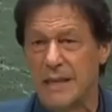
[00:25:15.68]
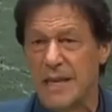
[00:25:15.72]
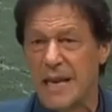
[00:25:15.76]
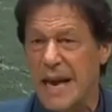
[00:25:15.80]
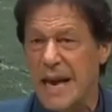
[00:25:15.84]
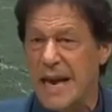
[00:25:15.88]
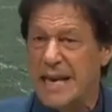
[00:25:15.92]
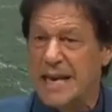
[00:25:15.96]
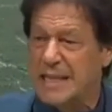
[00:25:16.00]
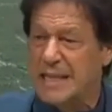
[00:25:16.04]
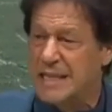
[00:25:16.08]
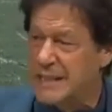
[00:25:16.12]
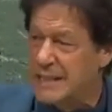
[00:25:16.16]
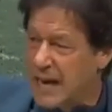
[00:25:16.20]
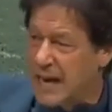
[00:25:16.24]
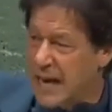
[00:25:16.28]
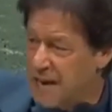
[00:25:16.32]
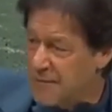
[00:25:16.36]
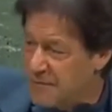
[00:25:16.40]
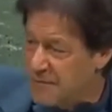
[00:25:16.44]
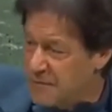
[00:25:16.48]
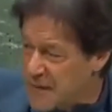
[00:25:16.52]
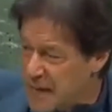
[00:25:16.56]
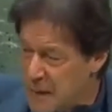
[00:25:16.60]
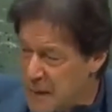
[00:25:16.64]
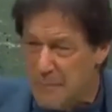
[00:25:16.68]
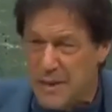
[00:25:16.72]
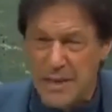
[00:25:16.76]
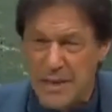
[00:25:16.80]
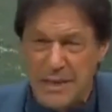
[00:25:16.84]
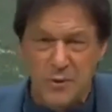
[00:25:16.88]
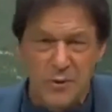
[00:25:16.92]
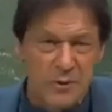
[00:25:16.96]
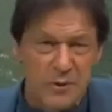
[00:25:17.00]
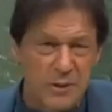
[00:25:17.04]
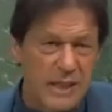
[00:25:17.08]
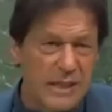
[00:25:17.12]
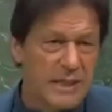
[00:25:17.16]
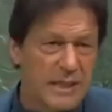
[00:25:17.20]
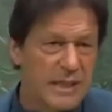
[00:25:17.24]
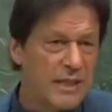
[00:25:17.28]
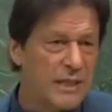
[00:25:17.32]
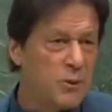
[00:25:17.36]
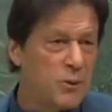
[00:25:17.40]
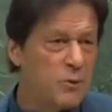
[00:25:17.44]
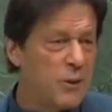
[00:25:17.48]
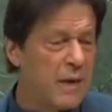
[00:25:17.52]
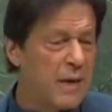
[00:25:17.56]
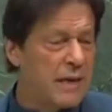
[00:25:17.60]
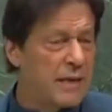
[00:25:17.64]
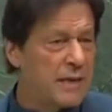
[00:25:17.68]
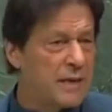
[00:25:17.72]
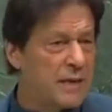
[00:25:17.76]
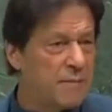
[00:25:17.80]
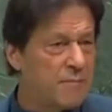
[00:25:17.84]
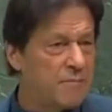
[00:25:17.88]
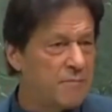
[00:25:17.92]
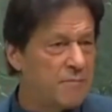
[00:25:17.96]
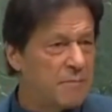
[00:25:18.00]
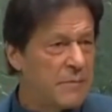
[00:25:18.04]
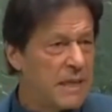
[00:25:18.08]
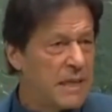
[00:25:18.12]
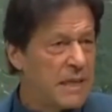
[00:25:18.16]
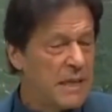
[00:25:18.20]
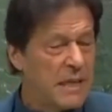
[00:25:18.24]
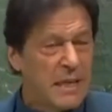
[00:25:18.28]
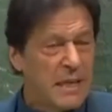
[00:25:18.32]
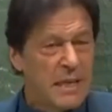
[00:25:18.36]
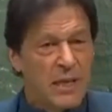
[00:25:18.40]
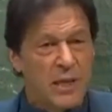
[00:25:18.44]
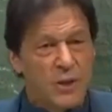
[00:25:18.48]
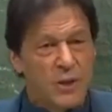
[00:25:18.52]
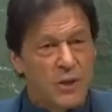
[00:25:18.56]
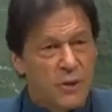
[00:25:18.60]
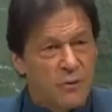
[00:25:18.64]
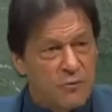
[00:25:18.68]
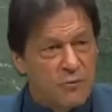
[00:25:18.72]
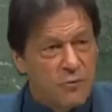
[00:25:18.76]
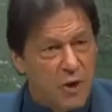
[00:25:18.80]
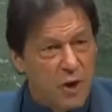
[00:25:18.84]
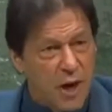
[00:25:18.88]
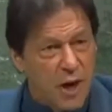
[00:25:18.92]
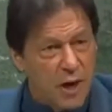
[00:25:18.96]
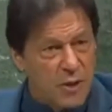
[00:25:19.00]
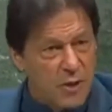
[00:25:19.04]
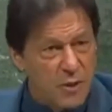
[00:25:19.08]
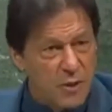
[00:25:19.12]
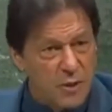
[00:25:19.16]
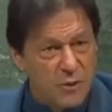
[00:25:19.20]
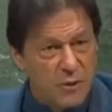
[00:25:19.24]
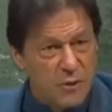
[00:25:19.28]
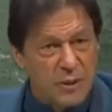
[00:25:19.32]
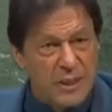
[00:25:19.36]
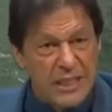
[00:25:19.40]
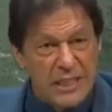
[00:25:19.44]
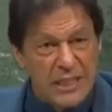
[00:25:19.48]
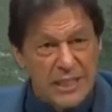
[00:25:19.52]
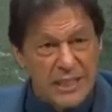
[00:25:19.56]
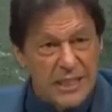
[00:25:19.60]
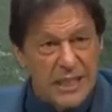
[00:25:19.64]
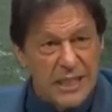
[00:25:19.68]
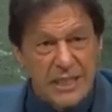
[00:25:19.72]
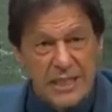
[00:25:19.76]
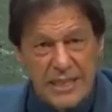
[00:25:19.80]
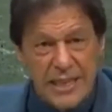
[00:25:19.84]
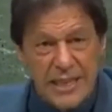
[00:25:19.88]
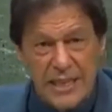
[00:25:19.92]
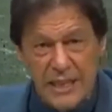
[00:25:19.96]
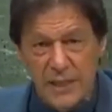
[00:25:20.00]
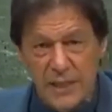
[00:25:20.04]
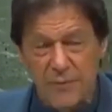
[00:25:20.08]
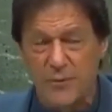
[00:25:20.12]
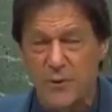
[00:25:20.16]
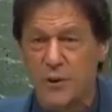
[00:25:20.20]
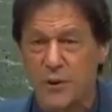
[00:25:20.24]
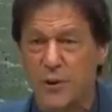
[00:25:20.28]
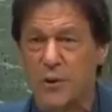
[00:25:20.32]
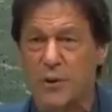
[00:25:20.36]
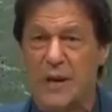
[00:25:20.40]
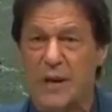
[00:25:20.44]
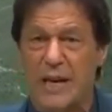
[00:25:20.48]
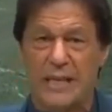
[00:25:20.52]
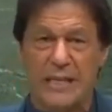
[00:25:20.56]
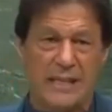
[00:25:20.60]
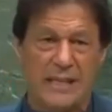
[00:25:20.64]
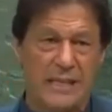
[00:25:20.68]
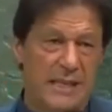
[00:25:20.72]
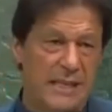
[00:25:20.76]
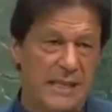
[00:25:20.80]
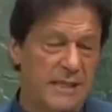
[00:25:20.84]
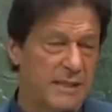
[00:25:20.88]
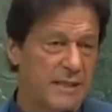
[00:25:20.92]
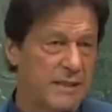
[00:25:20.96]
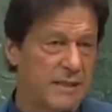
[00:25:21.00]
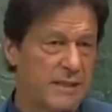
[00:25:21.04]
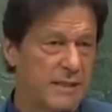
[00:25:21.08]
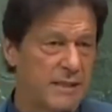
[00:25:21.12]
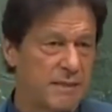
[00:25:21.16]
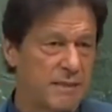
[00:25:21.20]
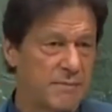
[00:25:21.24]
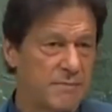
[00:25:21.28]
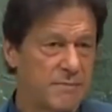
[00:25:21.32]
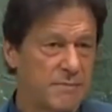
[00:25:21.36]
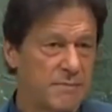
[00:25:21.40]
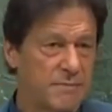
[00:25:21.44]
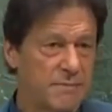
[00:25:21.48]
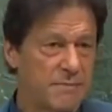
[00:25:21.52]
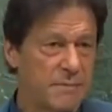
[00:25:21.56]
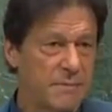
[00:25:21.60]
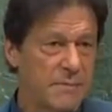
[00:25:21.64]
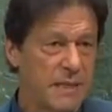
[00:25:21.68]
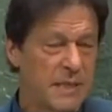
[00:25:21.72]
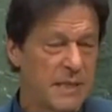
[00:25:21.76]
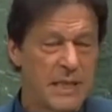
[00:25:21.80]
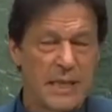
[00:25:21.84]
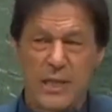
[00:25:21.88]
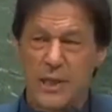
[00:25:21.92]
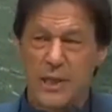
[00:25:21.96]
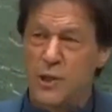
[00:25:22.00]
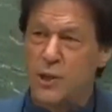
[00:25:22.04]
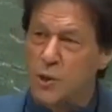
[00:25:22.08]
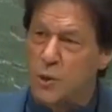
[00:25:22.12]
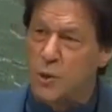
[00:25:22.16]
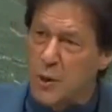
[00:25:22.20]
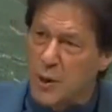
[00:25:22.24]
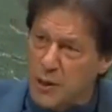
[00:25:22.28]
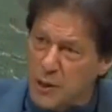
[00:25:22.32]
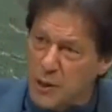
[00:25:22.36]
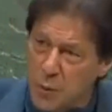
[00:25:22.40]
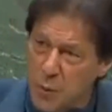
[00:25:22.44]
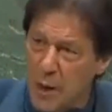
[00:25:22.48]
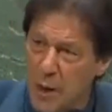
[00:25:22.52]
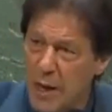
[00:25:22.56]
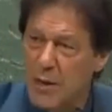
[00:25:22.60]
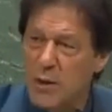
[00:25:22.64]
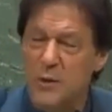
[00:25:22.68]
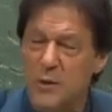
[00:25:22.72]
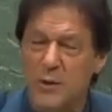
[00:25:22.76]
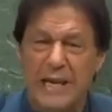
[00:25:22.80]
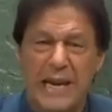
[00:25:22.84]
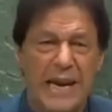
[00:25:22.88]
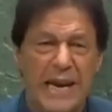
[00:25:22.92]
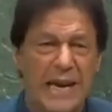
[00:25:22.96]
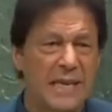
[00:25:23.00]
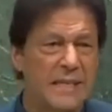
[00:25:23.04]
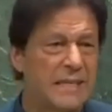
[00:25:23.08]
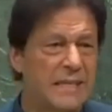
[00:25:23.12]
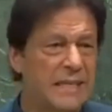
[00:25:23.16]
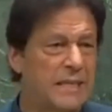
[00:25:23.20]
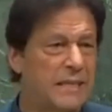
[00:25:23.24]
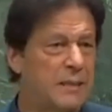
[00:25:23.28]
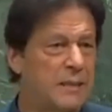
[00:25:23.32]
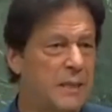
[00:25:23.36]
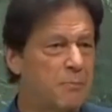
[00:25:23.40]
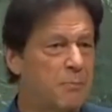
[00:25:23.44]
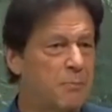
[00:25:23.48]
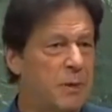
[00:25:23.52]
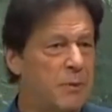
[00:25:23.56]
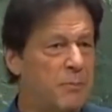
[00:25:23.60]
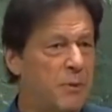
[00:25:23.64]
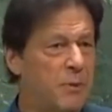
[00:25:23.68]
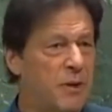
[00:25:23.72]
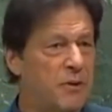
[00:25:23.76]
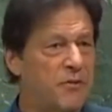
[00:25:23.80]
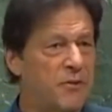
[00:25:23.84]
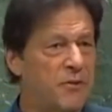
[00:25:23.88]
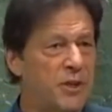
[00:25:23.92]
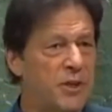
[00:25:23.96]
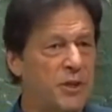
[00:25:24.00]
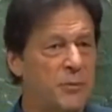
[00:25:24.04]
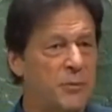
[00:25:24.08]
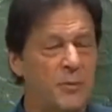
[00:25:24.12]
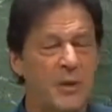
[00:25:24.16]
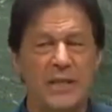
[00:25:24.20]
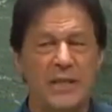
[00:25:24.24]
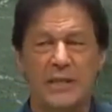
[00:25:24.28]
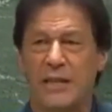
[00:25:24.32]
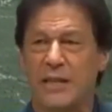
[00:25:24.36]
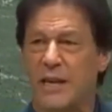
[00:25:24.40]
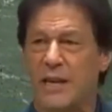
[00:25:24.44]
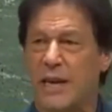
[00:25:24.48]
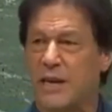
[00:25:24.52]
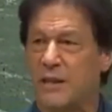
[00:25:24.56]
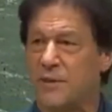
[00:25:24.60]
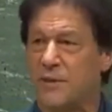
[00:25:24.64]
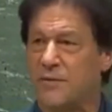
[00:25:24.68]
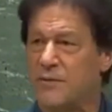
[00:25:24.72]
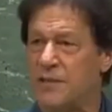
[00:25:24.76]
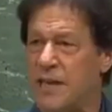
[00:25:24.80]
And I've come here to tell the UN, you've got to, this is a test for the United Nations. You are the one who guaranteed the people of Kashmir the right of